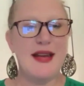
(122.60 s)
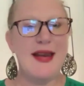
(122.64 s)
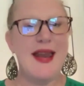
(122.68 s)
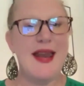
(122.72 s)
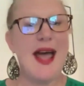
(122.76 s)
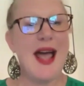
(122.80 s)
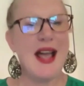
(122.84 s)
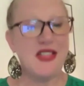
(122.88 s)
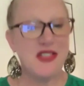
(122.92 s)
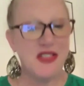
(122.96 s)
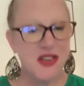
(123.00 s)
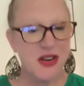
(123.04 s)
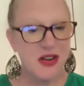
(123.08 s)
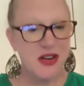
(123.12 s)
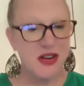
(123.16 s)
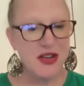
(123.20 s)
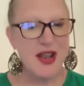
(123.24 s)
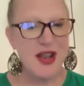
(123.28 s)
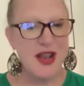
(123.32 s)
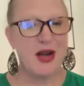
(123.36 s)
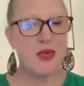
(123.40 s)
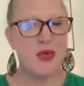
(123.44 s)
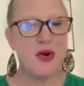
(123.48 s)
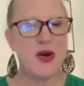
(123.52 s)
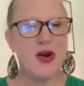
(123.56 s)
Light National
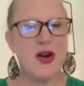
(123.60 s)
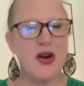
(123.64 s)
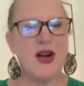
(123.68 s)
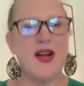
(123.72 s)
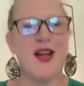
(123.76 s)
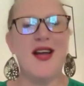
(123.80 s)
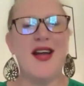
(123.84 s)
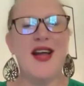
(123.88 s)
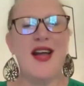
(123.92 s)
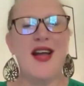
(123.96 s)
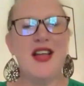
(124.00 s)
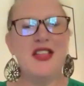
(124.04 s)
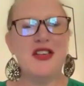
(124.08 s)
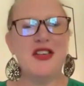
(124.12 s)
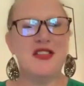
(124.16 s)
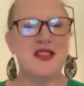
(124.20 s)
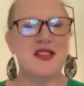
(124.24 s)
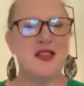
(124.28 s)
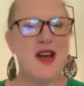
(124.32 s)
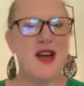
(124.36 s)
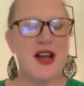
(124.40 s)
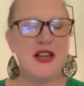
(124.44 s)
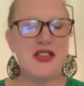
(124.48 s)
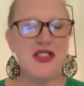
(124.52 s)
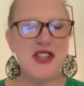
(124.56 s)
Network. There's
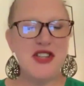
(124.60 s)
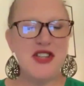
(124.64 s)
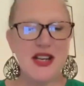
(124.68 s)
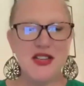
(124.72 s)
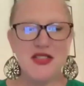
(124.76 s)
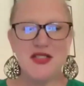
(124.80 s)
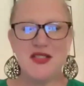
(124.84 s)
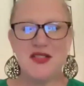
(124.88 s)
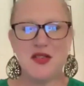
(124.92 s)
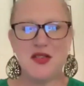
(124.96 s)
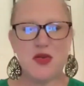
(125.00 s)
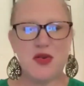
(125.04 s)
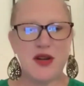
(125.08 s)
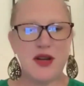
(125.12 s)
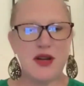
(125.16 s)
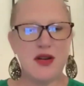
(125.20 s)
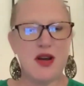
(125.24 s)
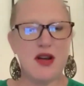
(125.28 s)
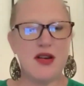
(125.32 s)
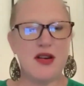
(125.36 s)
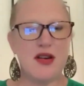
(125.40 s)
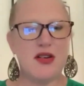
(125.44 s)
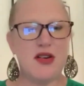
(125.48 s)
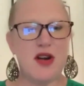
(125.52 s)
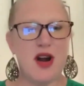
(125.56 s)
a lot of changes going
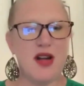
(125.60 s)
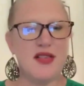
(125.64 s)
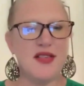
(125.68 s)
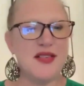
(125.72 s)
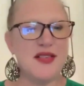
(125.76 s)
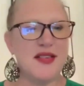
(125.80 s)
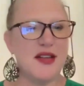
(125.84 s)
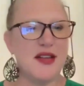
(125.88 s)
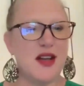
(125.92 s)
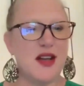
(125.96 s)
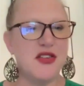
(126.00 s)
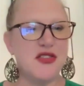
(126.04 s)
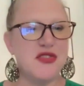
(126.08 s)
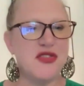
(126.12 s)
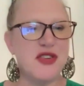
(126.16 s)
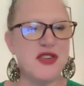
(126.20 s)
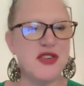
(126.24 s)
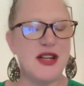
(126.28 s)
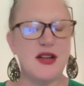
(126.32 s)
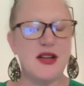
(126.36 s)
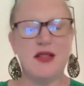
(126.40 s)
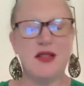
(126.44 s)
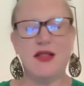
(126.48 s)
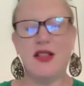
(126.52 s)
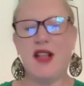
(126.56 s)
on across the
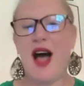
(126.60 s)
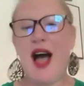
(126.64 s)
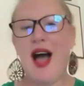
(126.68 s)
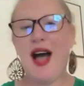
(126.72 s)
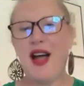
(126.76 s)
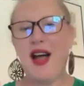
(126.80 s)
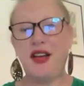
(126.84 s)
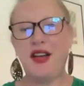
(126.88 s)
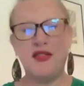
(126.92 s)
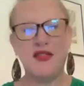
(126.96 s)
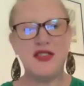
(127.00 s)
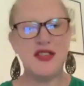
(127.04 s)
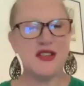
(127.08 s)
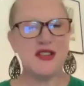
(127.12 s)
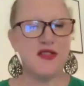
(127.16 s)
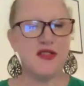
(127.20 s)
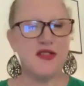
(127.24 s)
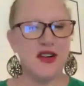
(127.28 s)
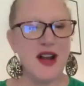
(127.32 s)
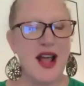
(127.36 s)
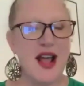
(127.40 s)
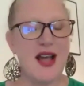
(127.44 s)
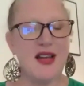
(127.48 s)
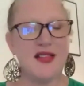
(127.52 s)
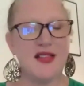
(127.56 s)
country in a lot of
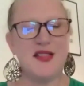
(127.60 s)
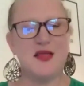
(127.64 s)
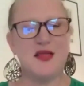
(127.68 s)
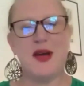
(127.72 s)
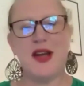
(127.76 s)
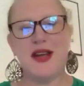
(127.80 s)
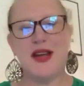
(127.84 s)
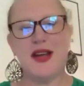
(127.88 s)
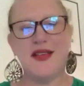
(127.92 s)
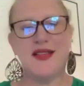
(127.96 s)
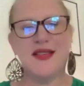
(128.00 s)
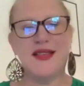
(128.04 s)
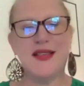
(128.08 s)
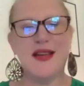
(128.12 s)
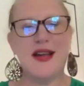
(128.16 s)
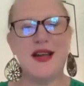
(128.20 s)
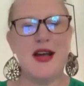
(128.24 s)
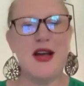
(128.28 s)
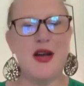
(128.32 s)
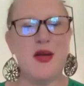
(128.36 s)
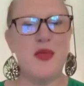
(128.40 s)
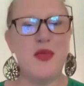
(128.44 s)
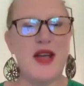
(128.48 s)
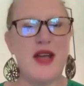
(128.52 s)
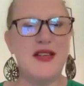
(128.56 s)
different aspects.
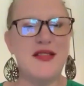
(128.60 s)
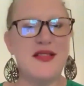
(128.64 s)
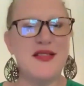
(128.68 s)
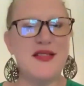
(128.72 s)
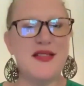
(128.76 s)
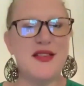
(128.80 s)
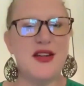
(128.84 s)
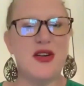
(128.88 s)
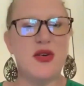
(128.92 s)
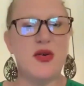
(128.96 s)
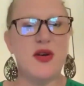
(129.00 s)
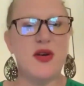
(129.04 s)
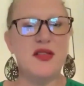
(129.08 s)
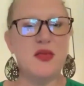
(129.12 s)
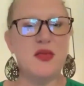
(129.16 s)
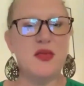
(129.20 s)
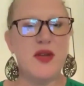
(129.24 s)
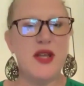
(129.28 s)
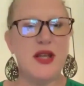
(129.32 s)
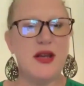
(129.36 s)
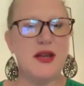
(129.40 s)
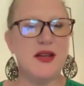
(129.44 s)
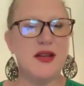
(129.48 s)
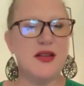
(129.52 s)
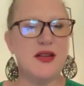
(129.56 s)
And so as
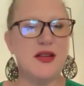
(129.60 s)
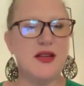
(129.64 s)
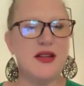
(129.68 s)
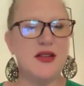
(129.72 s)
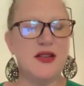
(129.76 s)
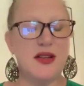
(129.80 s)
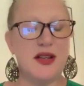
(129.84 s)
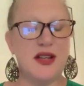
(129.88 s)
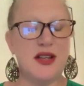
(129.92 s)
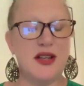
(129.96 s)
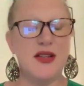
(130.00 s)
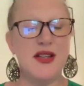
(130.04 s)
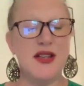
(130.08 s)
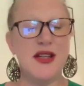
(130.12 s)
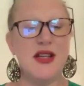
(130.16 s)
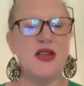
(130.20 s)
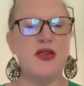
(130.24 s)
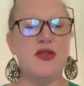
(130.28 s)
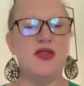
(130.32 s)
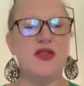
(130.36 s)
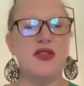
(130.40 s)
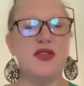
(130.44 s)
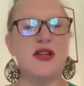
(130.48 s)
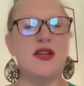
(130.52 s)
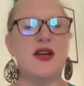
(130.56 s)
we can
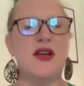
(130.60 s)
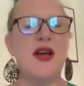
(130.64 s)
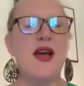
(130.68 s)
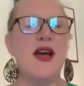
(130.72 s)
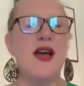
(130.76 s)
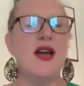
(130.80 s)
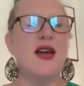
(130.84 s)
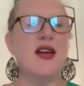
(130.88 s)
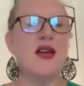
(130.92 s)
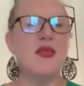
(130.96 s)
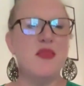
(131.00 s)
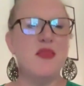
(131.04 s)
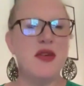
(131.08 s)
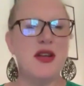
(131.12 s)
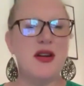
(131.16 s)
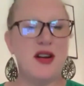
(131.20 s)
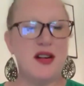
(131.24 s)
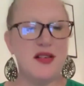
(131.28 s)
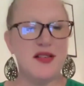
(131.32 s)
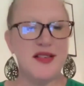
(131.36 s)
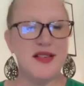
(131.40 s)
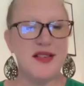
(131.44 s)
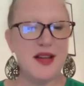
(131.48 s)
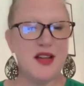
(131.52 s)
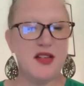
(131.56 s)
continue to commit
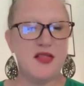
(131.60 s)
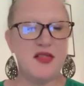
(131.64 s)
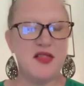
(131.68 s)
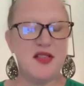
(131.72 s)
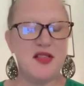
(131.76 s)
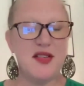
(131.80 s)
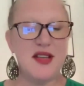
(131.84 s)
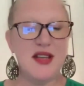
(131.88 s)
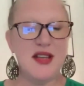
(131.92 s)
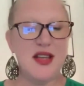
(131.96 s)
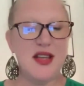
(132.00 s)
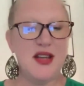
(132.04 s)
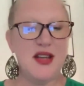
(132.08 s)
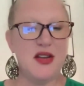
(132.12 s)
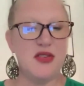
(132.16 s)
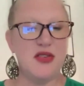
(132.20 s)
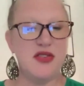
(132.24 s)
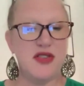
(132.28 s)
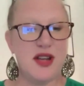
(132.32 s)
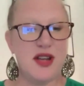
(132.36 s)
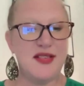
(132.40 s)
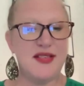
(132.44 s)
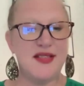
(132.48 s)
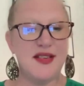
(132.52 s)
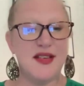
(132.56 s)
ourselves to
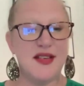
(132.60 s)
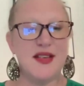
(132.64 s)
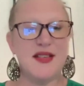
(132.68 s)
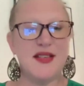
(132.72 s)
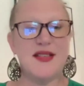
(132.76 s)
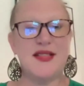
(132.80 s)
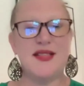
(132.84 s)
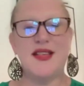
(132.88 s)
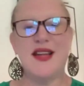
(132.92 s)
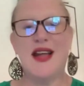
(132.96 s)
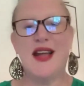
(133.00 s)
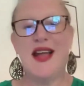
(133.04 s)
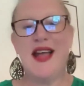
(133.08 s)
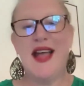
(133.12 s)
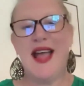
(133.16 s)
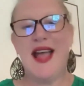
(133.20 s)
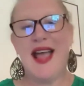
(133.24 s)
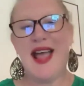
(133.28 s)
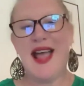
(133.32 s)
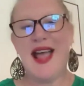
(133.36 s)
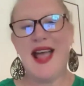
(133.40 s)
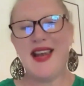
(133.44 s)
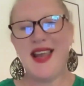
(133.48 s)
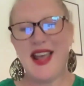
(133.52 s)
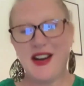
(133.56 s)
eco-justice
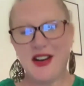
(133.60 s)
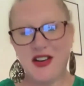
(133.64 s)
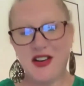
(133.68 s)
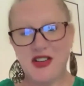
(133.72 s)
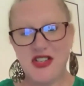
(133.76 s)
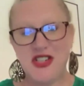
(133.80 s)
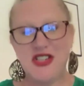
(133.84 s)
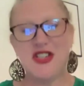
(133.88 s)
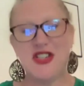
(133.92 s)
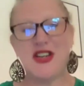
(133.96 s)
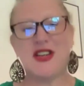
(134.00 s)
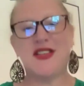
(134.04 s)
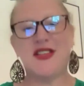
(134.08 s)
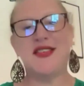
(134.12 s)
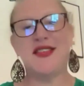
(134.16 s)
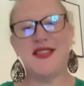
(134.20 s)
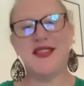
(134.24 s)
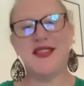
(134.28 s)
and energy